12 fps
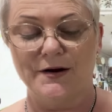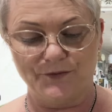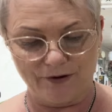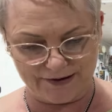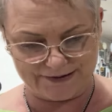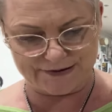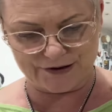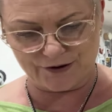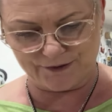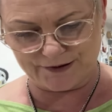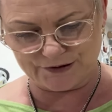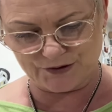really
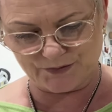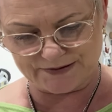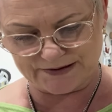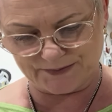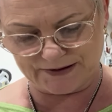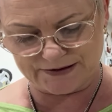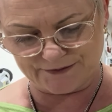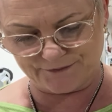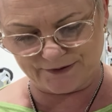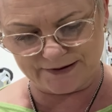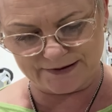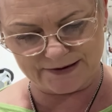stoked that she wants something
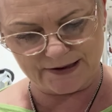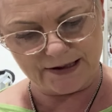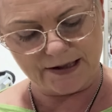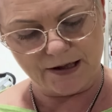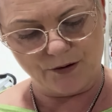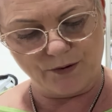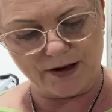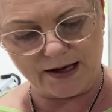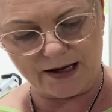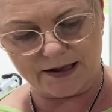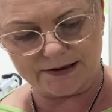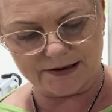different. We
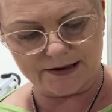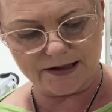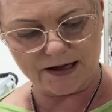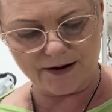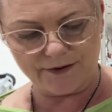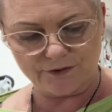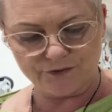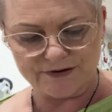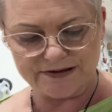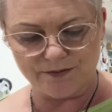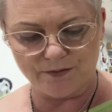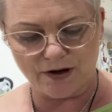had another
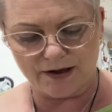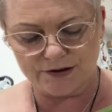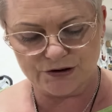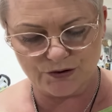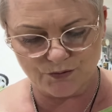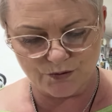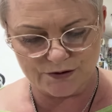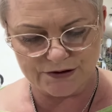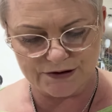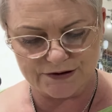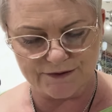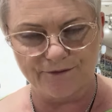dress in mind, and she
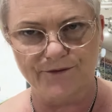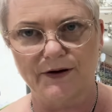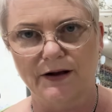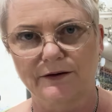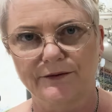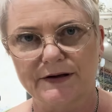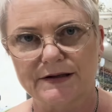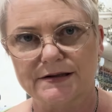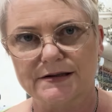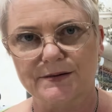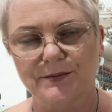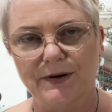wanted
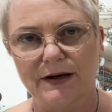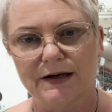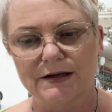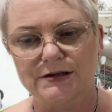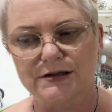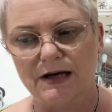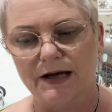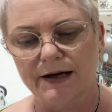velvet, but